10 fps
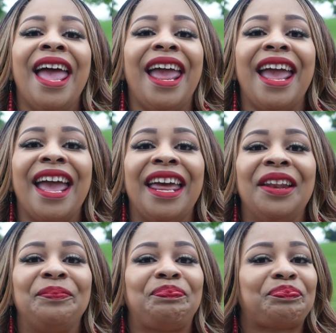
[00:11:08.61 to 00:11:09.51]

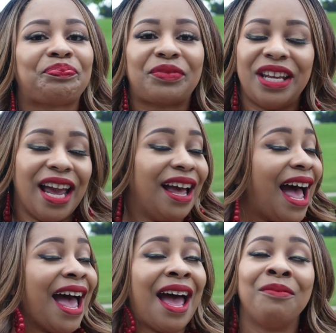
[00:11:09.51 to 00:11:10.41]
And yeah,
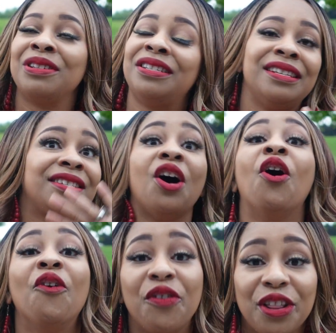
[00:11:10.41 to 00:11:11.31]
I was just
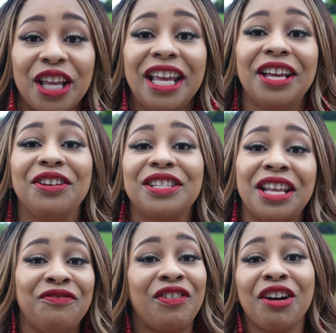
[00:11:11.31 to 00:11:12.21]
over the hills
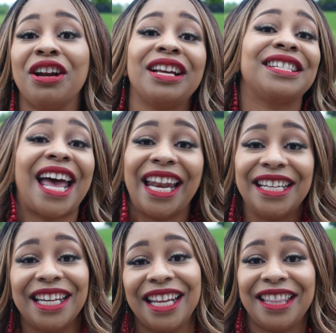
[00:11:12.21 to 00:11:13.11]
and very
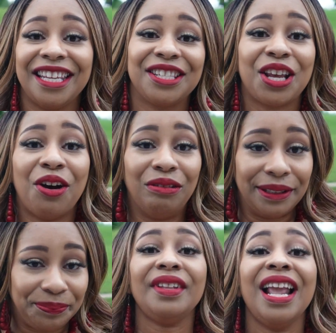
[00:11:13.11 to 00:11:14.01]
excited to get this going.